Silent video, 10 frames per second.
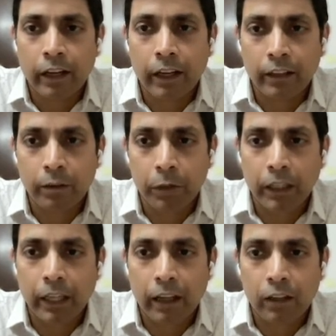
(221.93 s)
either
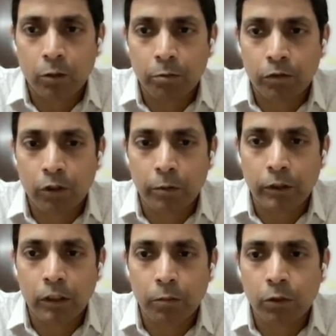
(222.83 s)
be that your
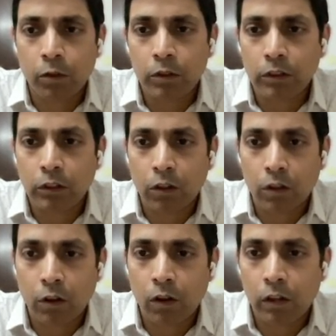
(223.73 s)
performance reports,
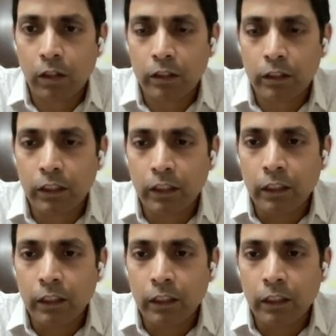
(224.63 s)
your calls,